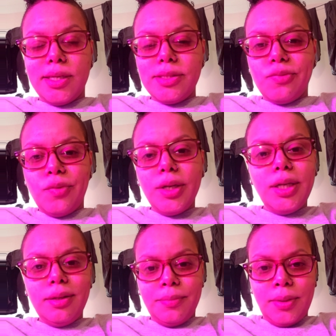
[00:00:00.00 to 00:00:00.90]
it's
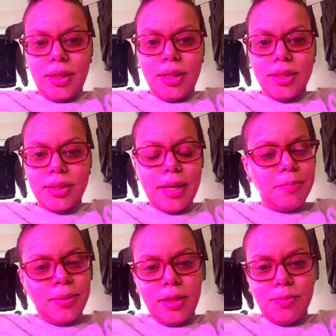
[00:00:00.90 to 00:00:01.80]
funny to me
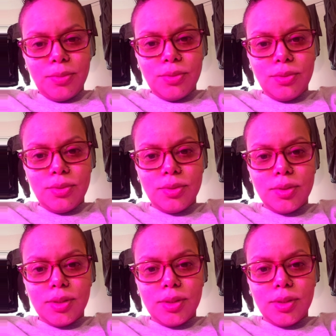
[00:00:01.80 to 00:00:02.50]
that people